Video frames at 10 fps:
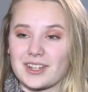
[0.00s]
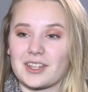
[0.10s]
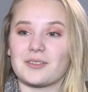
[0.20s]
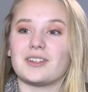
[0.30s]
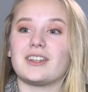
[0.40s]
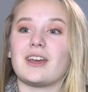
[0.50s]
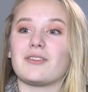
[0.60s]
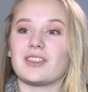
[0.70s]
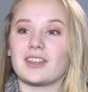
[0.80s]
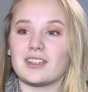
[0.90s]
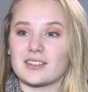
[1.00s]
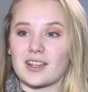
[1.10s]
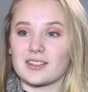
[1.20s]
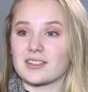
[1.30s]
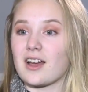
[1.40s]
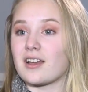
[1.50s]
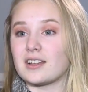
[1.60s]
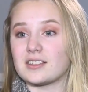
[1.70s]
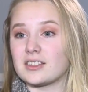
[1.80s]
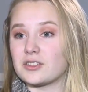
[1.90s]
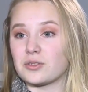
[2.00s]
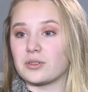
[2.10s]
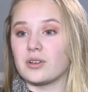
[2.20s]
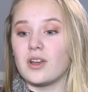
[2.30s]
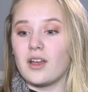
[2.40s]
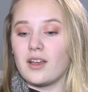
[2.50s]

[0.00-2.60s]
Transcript: genuine, and everything he says is honest and true.